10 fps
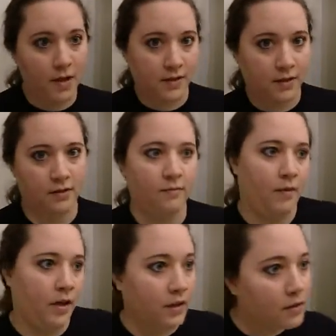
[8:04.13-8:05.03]
basically
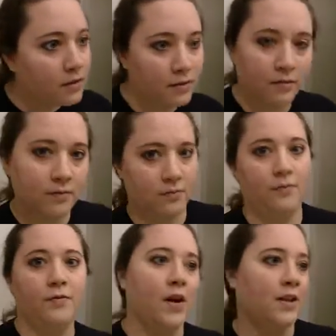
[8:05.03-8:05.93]
my
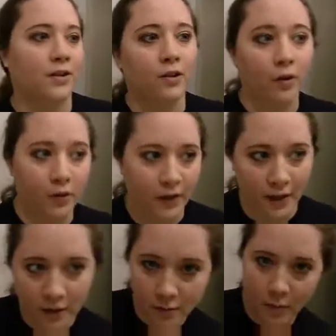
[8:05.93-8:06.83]
fun,
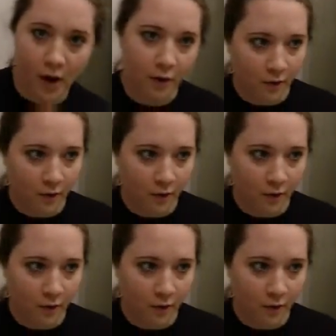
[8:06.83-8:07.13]
girly, punk